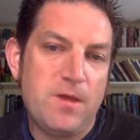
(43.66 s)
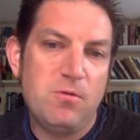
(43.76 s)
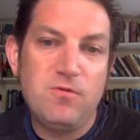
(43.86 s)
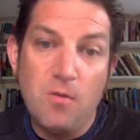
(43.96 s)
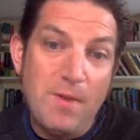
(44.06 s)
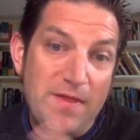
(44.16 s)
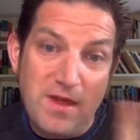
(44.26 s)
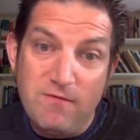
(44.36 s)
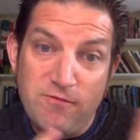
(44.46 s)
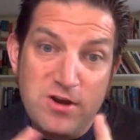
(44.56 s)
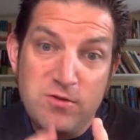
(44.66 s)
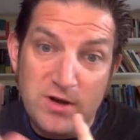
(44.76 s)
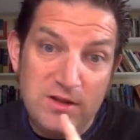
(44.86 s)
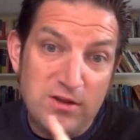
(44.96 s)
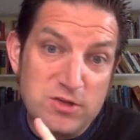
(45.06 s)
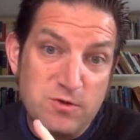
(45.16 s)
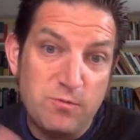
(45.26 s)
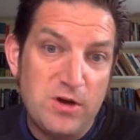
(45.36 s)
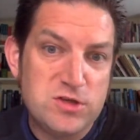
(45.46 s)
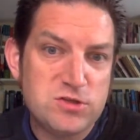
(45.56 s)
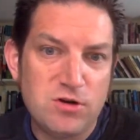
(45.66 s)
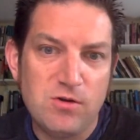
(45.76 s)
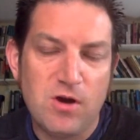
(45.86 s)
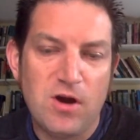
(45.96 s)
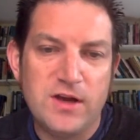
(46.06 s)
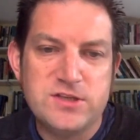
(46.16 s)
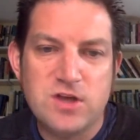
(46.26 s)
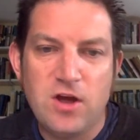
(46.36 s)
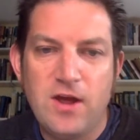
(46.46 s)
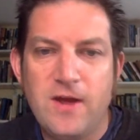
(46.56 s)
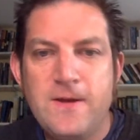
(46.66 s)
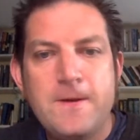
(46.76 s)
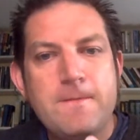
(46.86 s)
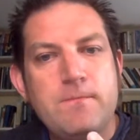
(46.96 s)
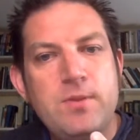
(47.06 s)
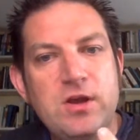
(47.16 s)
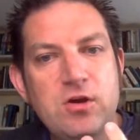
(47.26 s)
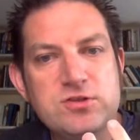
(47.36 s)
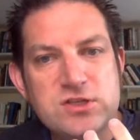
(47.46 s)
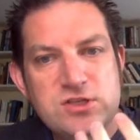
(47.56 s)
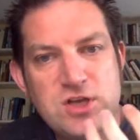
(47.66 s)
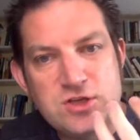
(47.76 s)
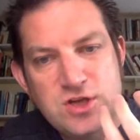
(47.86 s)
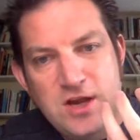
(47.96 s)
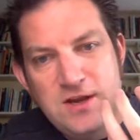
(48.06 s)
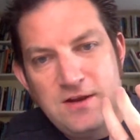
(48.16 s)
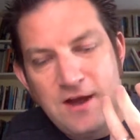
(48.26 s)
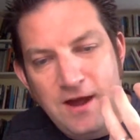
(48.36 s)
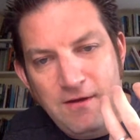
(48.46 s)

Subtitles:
We've gone back there frequently as we've preached through Isaiah because it's such a